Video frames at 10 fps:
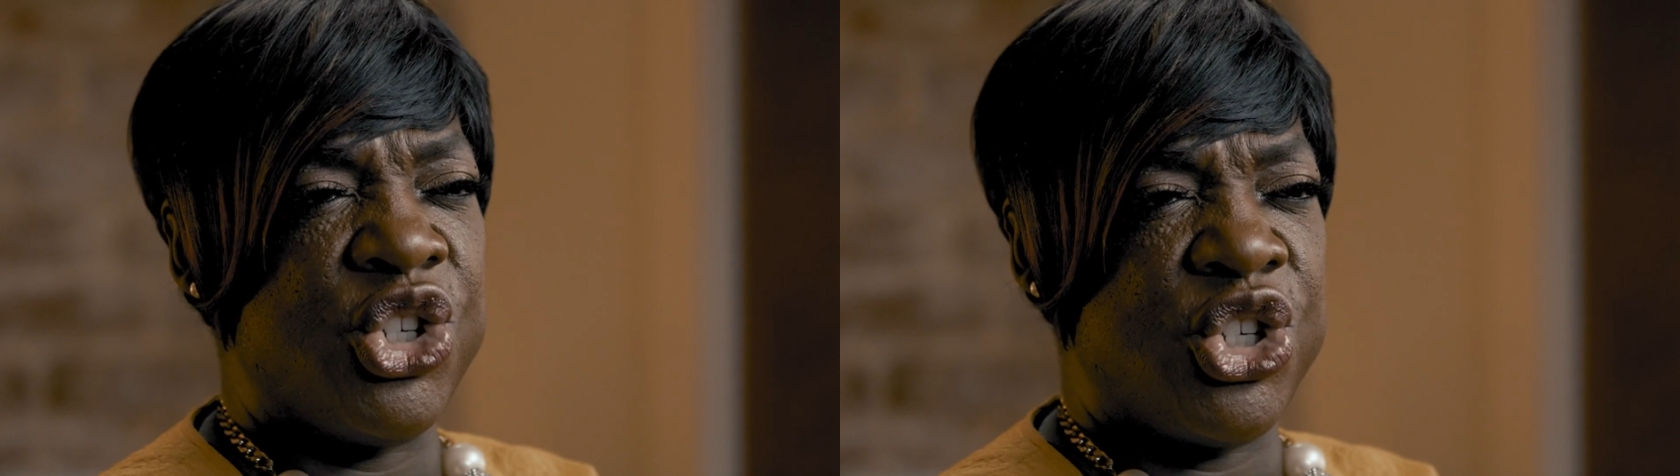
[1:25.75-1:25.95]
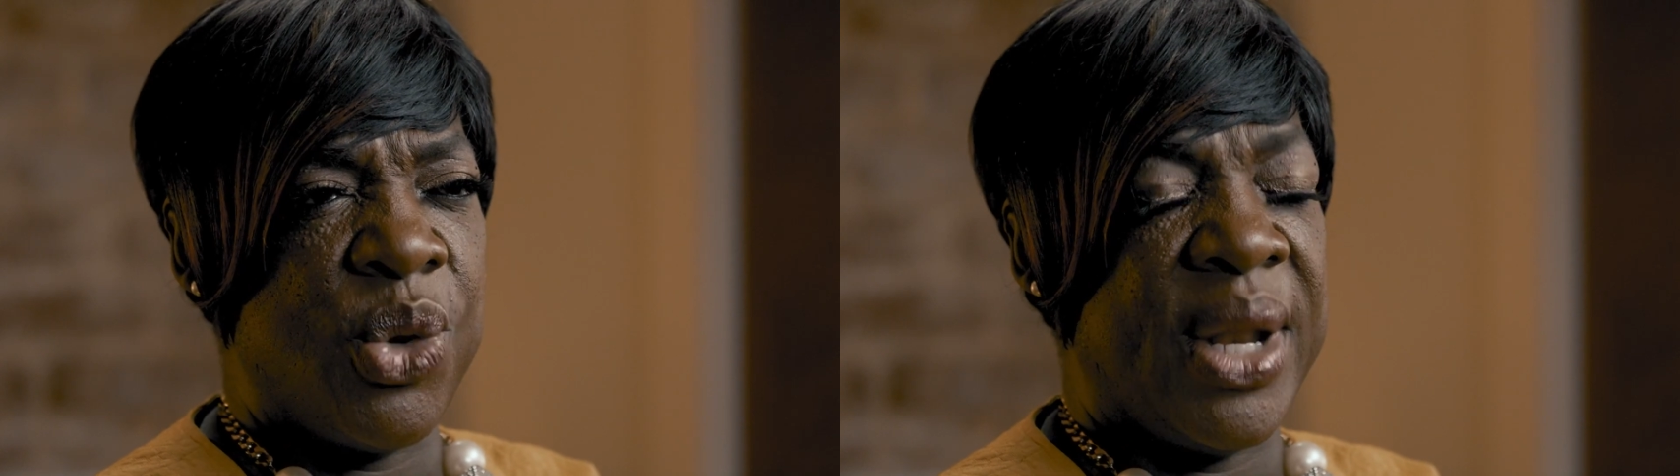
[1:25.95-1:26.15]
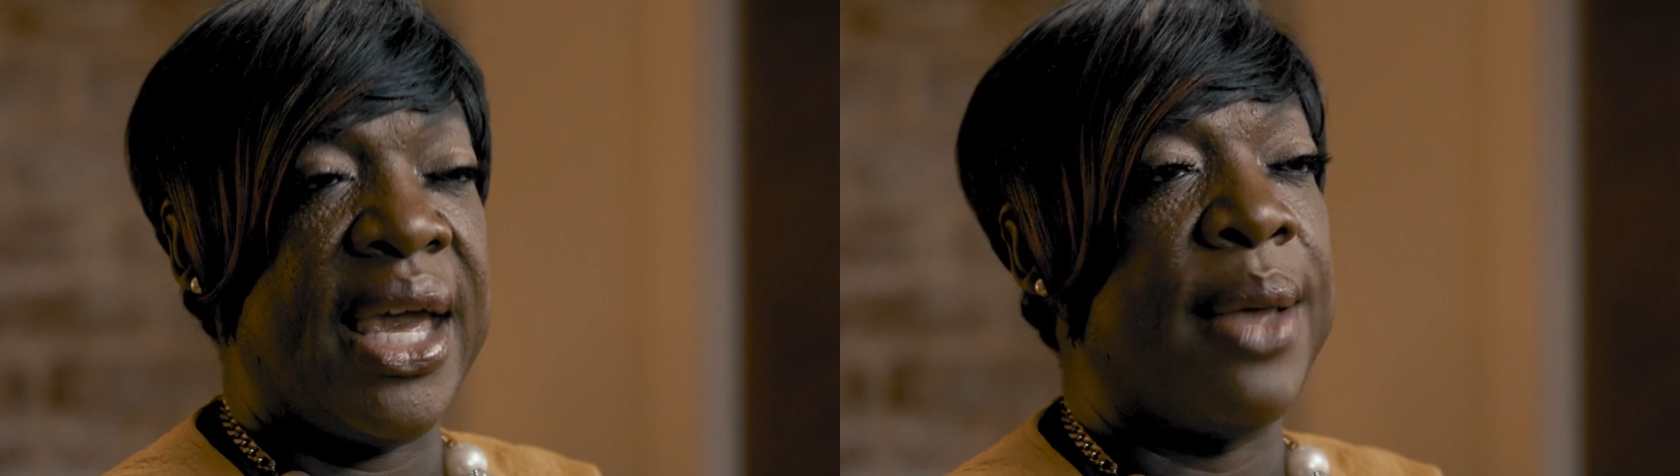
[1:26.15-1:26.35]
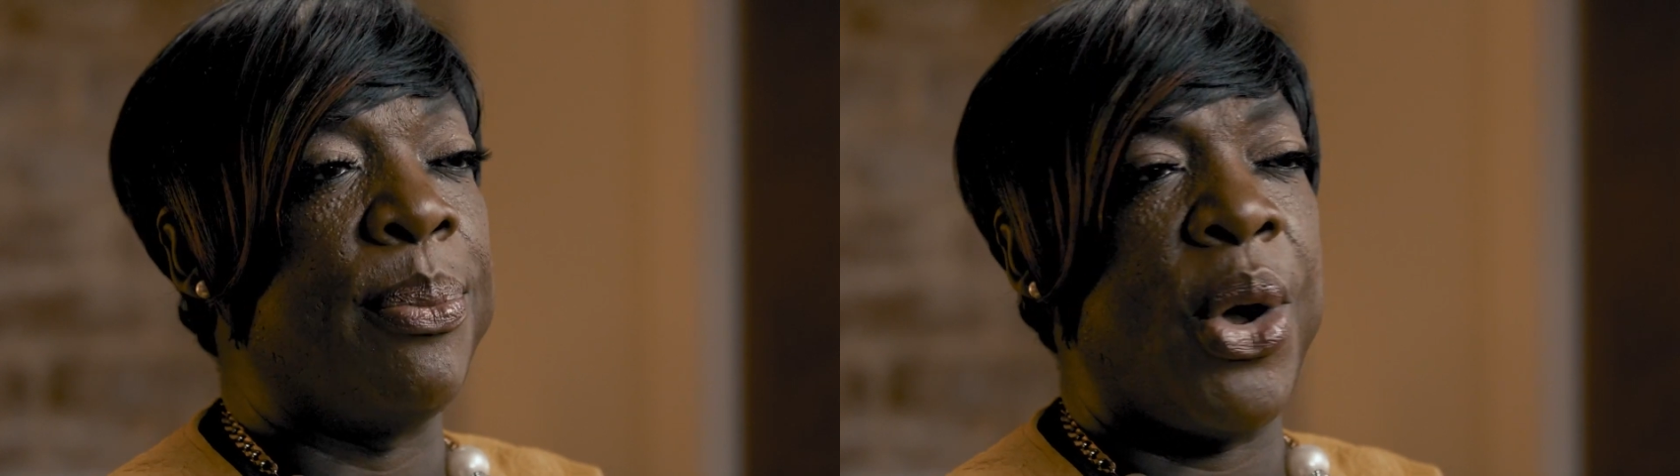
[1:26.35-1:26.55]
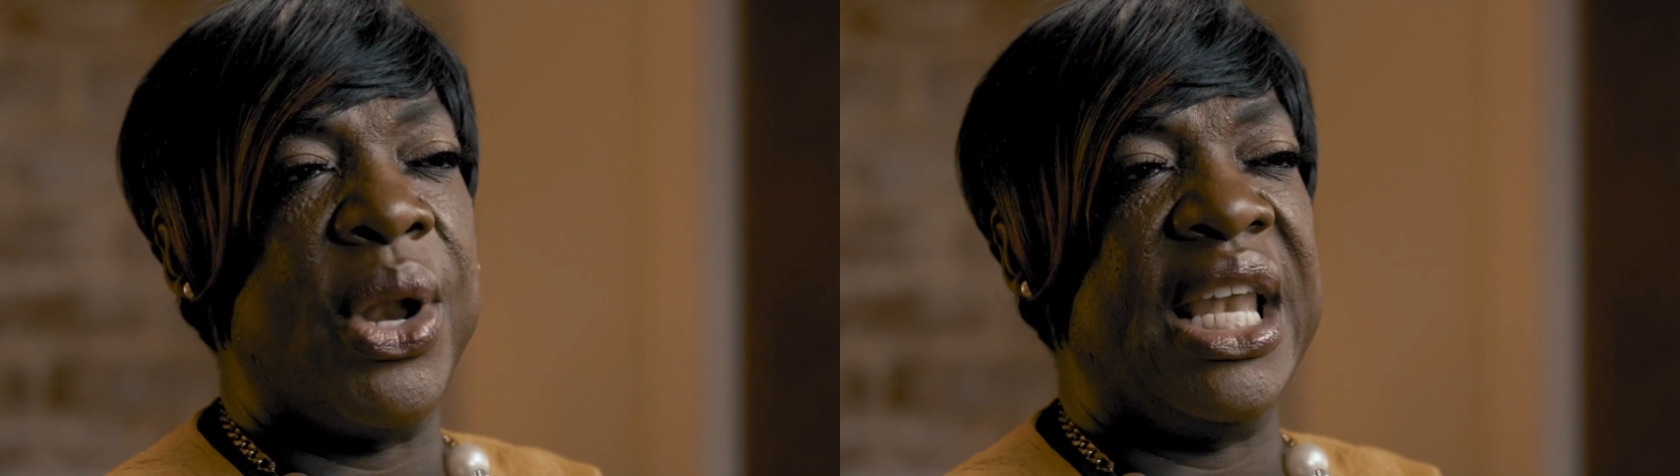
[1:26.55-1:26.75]
shooting,
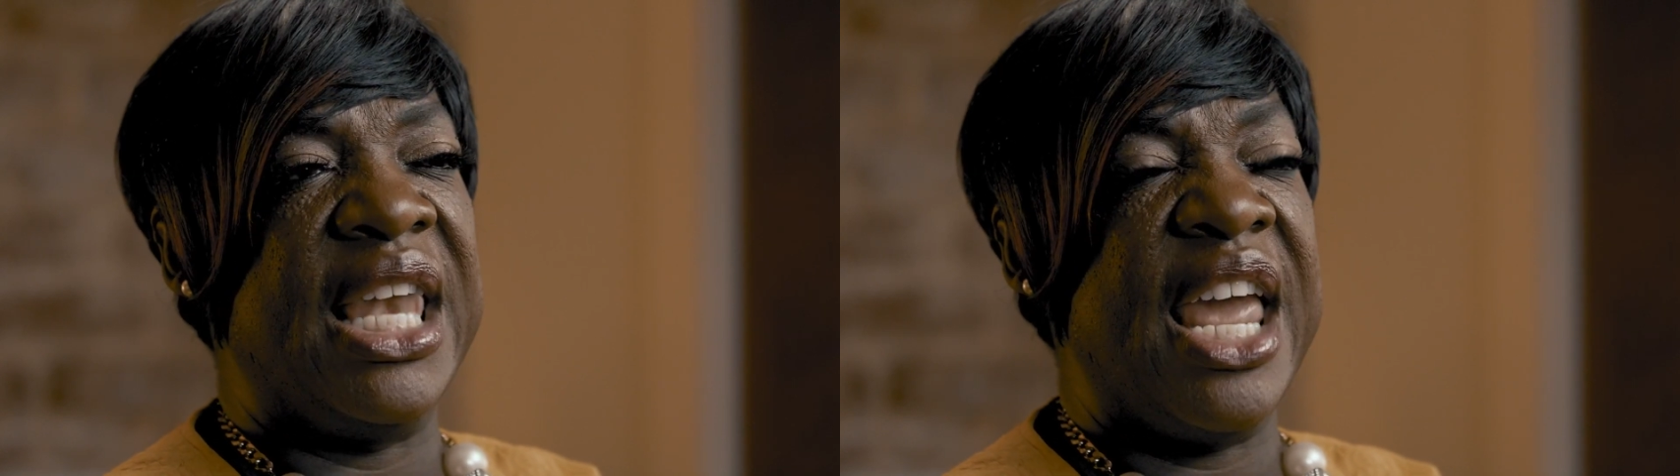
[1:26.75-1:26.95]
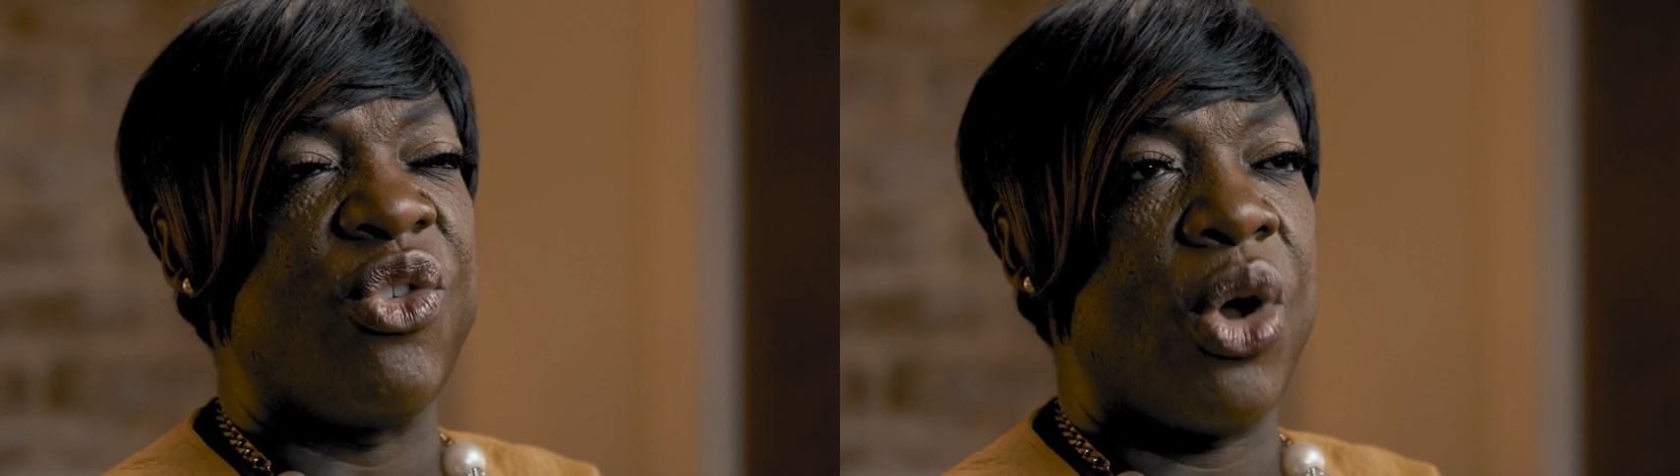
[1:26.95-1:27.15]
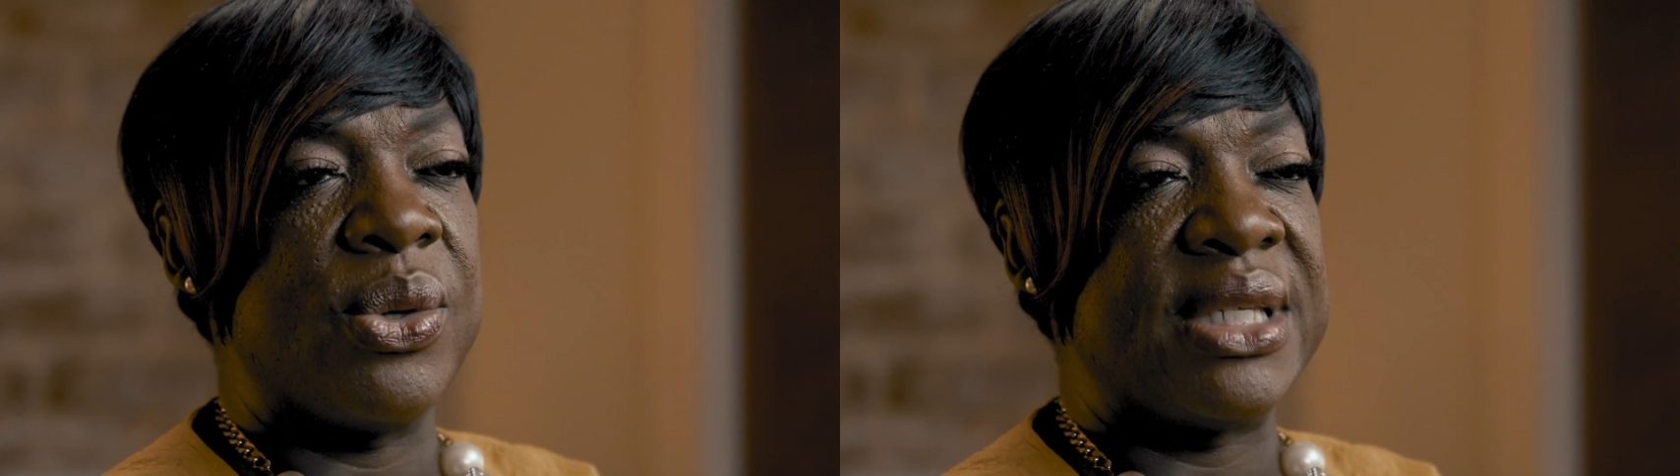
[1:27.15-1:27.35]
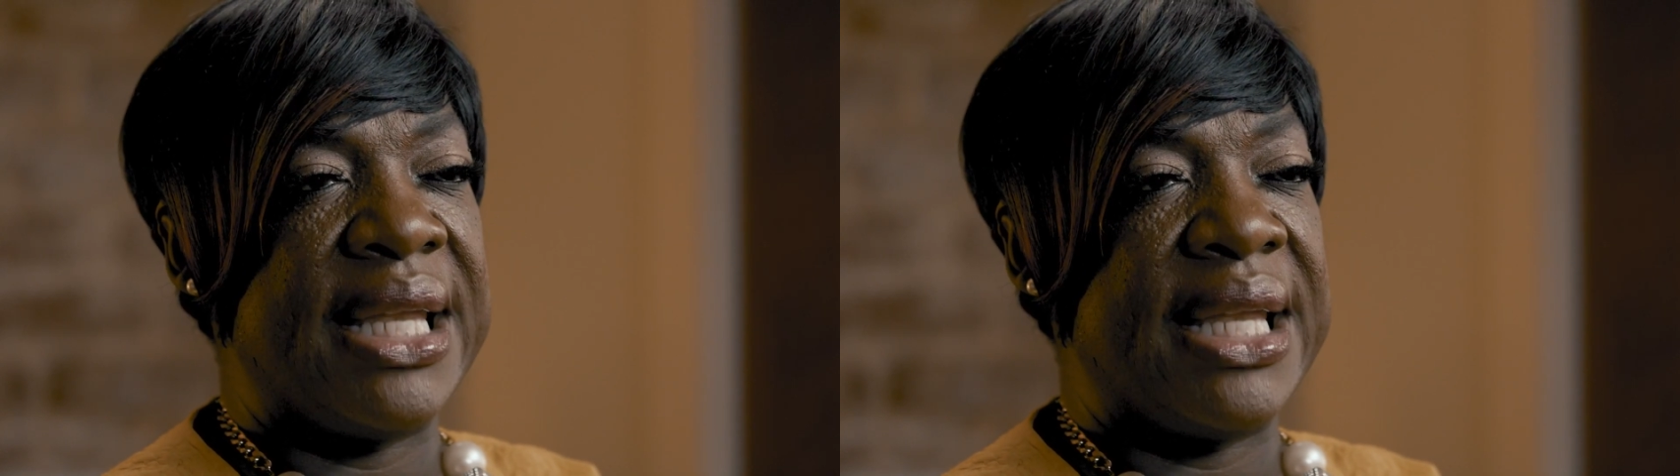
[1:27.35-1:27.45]
and burning Negroes